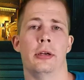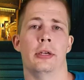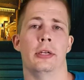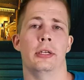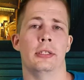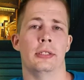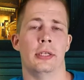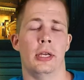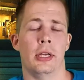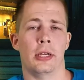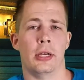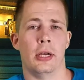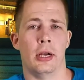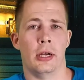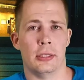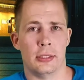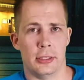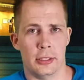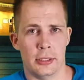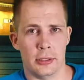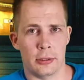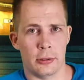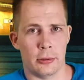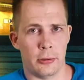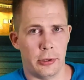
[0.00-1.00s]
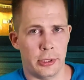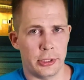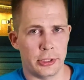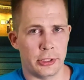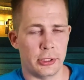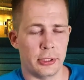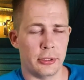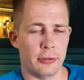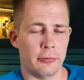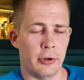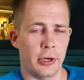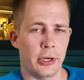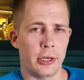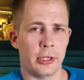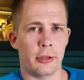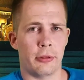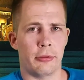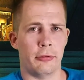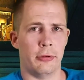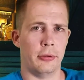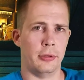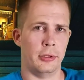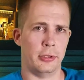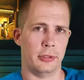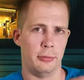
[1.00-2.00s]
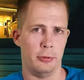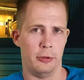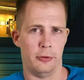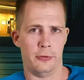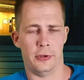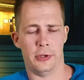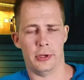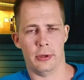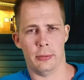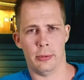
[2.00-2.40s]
is a constant question running through this movie